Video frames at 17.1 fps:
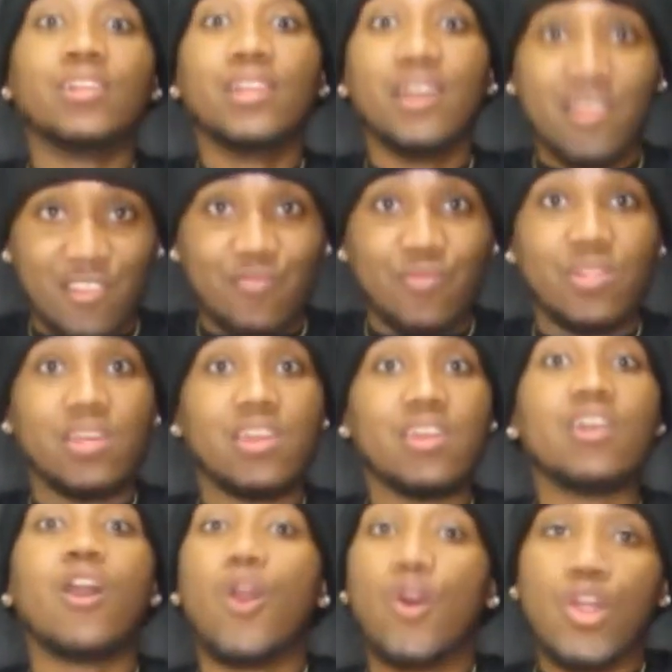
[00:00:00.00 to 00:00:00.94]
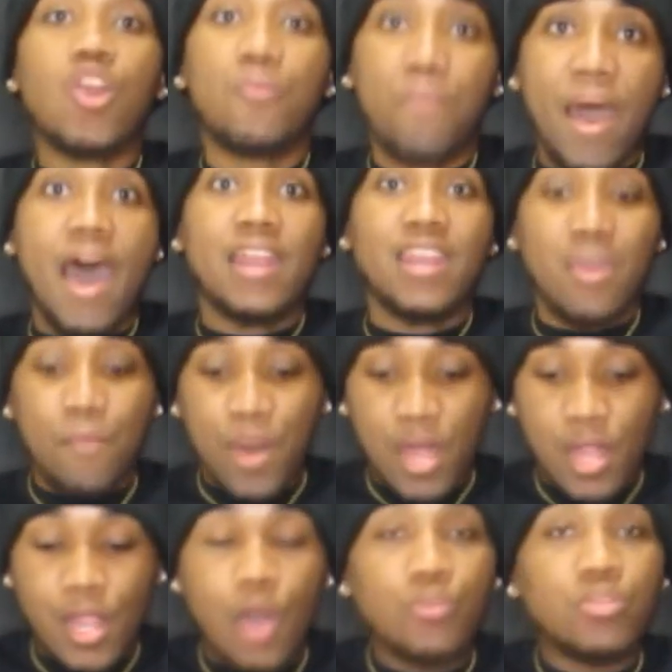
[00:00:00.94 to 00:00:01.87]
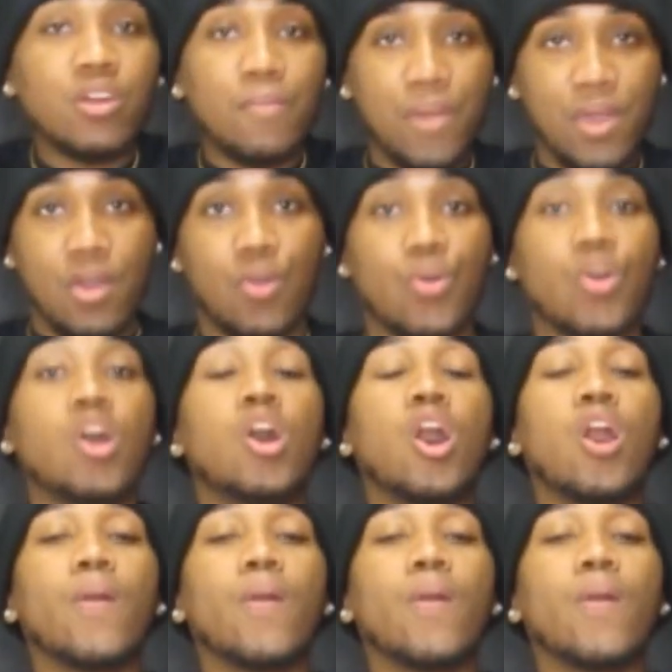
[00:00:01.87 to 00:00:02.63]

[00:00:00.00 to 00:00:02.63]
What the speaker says: Literally on her body, below the belt.